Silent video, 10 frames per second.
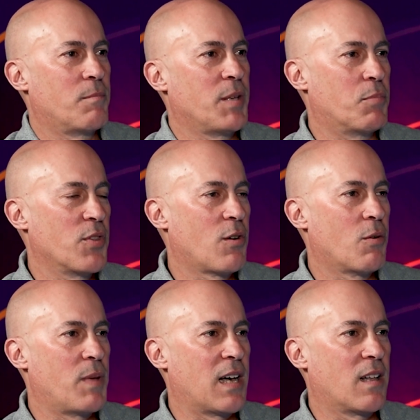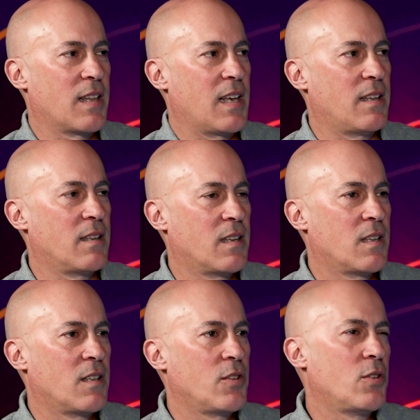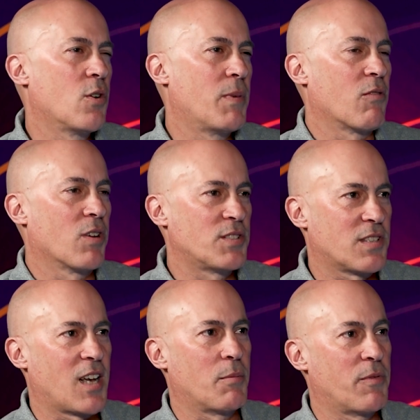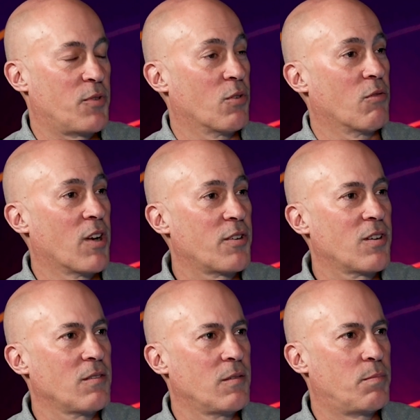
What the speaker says: people know about. And you know about RunSignup if you're a runner,